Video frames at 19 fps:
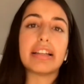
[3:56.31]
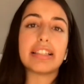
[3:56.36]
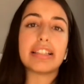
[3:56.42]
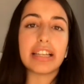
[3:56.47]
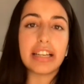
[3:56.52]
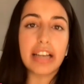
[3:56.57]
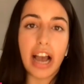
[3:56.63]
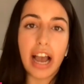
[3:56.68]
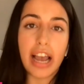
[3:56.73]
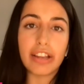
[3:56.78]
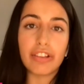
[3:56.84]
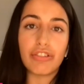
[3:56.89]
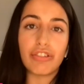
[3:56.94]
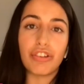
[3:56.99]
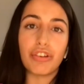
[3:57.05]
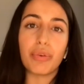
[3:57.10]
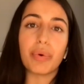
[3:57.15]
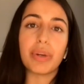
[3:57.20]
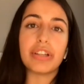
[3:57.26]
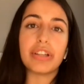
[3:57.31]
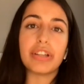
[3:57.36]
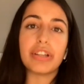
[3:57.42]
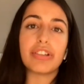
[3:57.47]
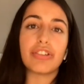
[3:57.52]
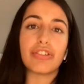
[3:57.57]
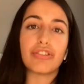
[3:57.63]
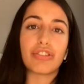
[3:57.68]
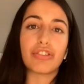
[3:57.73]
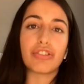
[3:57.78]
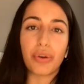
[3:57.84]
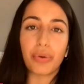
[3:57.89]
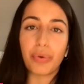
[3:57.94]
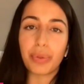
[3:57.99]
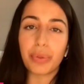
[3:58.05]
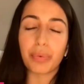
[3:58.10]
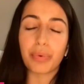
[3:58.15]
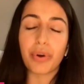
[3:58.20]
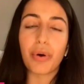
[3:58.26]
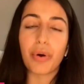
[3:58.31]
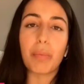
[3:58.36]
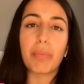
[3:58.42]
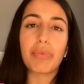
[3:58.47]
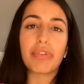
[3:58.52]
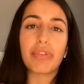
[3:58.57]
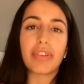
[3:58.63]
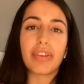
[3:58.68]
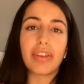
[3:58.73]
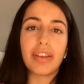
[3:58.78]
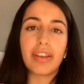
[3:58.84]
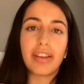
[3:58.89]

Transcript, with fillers: to guide you and to show you the ropes.